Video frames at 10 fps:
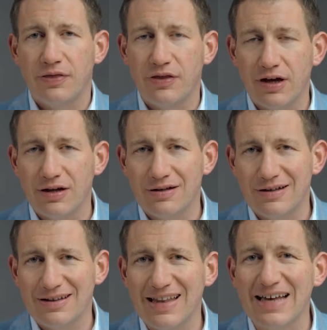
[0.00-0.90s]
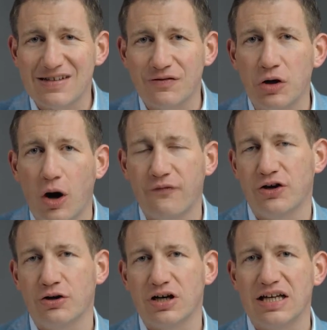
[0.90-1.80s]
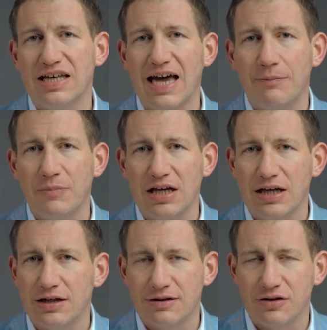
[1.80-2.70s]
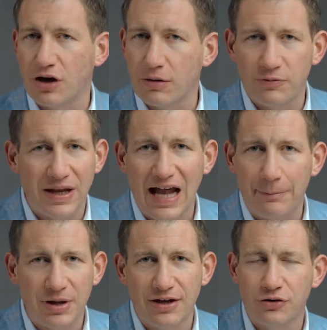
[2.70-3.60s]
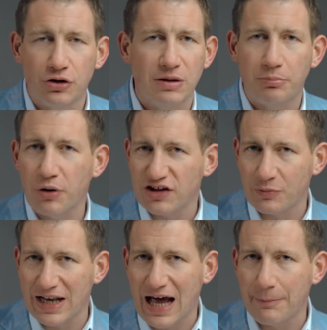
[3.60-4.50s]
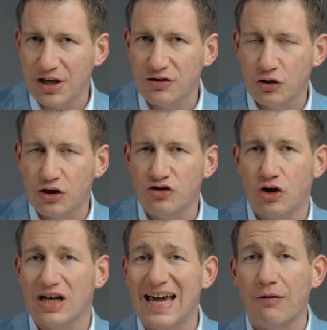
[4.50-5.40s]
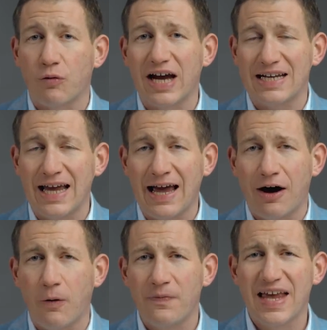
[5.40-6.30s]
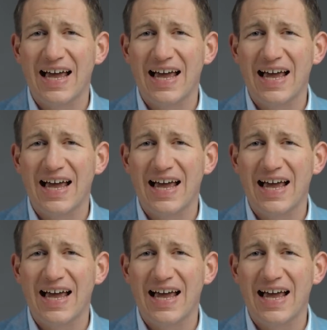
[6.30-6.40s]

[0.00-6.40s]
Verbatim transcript: the less of an offer you're going to get, meaning the terms may not be as good, the price may not be as good as you could get right now.